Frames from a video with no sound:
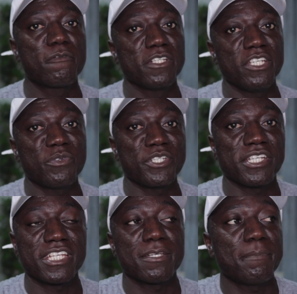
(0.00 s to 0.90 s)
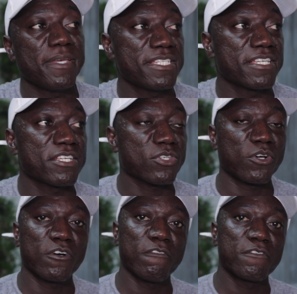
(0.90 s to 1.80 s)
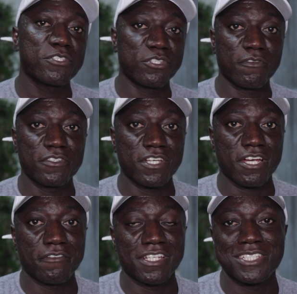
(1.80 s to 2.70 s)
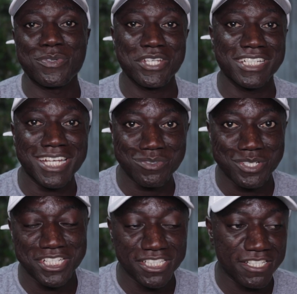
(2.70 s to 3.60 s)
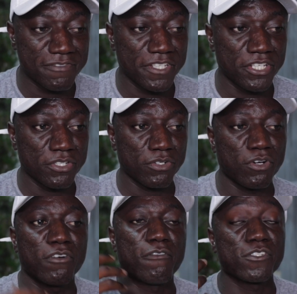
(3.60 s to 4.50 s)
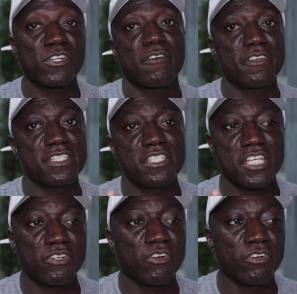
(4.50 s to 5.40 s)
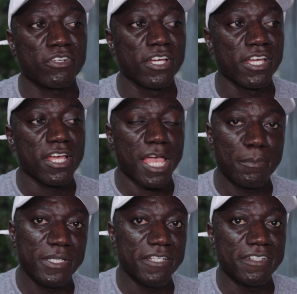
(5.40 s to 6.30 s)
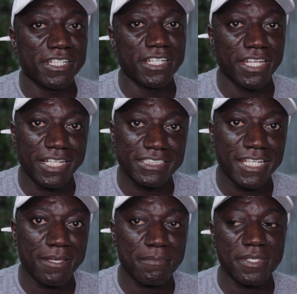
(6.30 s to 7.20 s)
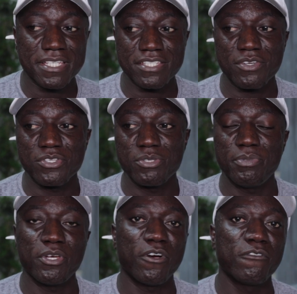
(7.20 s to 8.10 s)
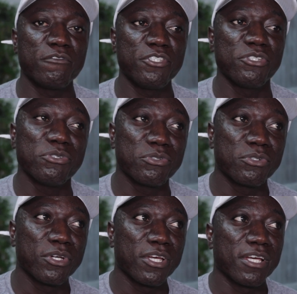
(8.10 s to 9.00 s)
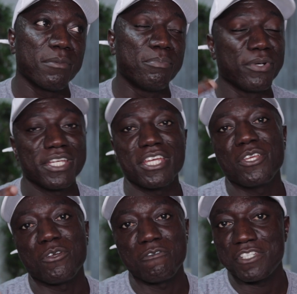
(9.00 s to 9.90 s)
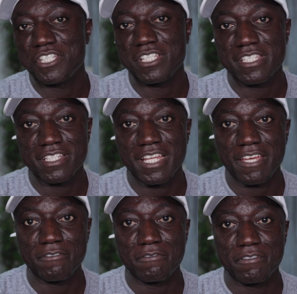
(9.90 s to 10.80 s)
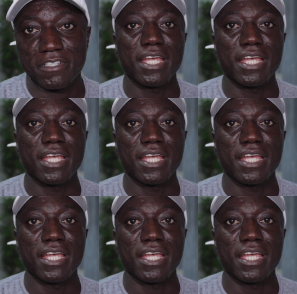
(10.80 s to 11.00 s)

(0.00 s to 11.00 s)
Hopefully, when you get the basics of studio photography, that is when you're done watching this video or photography in general, I believe that the next step is going to be of you bringing your visions to life.